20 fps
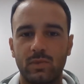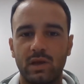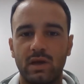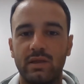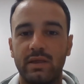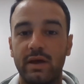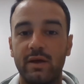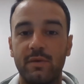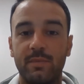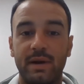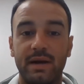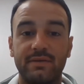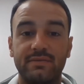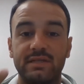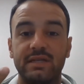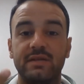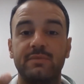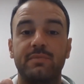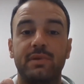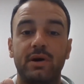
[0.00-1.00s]
Now, you might have
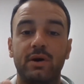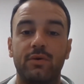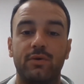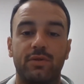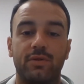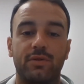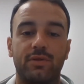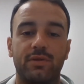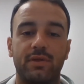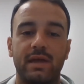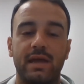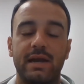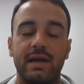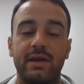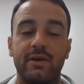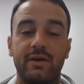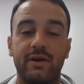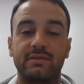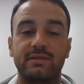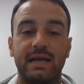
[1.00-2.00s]
seen both, and
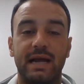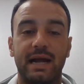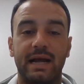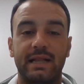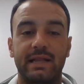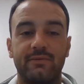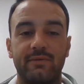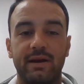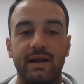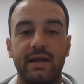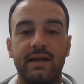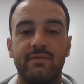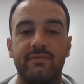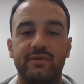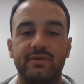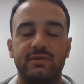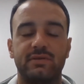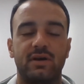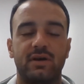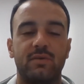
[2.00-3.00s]
you're exactly right if
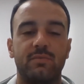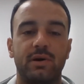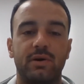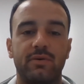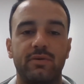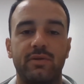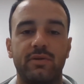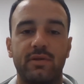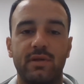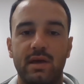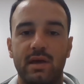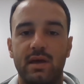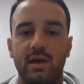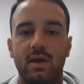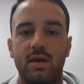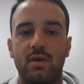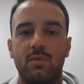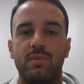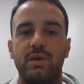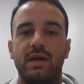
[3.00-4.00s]
you saw both,
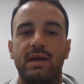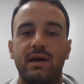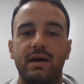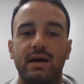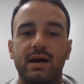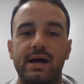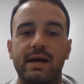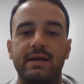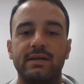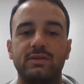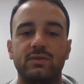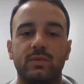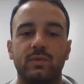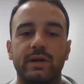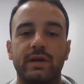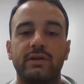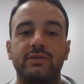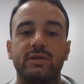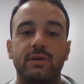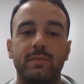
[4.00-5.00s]
because when
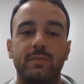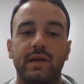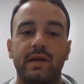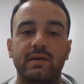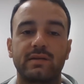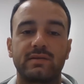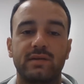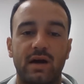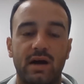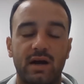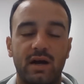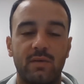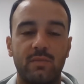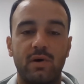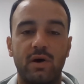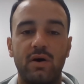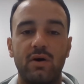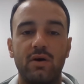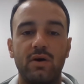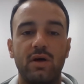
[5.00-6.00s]
you're dribbling a soccer
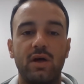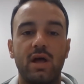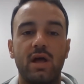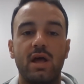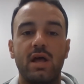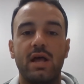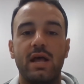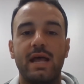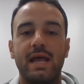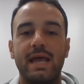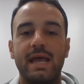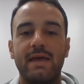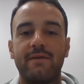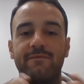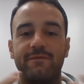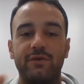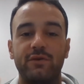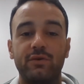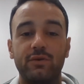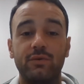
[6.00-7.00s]
ball,
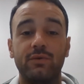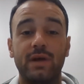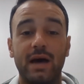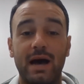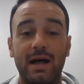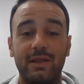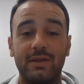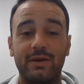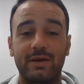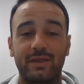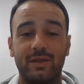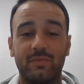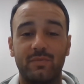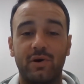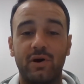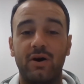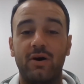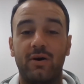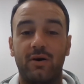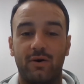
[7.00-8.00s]
if you do not look at the
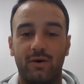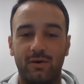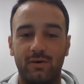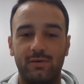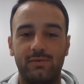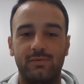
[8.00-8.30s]
ball,